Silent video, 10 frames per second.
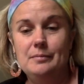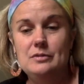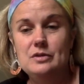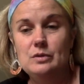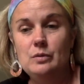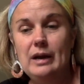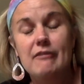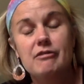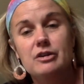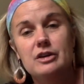So
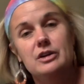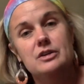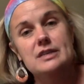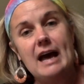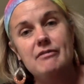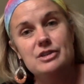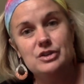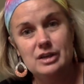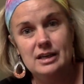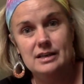whatever your
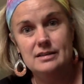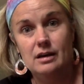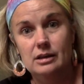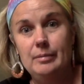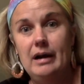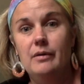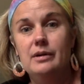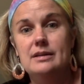scavenger hunt is all about,